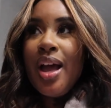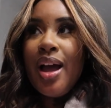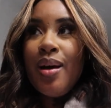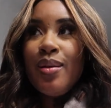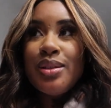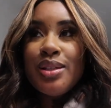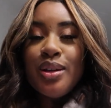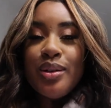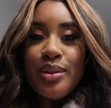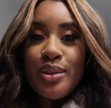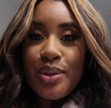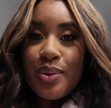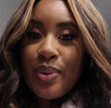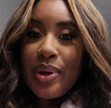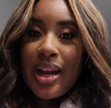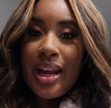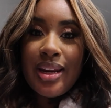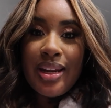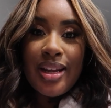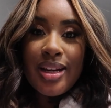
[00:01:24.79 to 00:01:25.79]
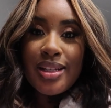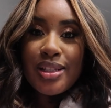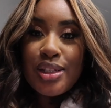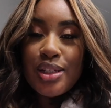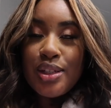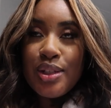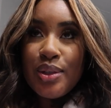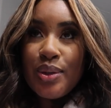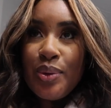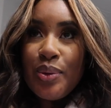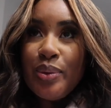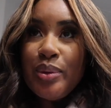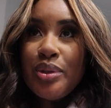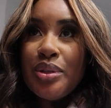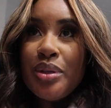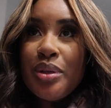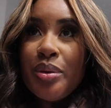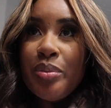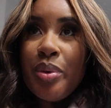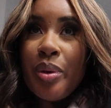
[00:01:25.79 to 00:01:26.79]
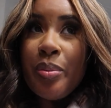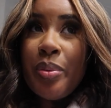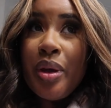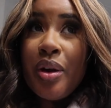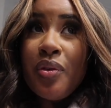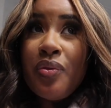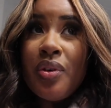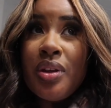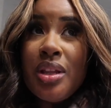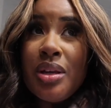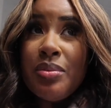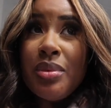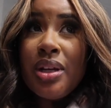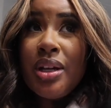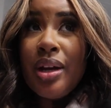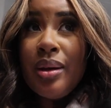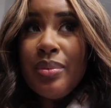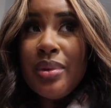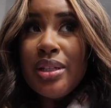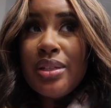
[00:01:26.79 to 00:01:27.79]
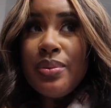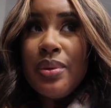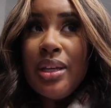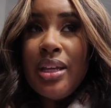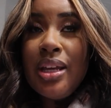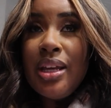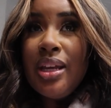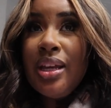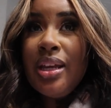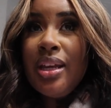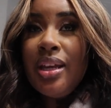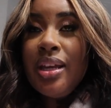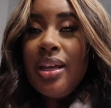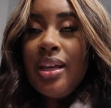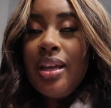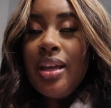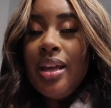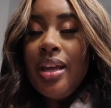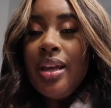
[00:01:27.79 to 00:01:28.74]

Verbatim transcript: I was gonna do what I needed to do to prepare for them to come this weekend,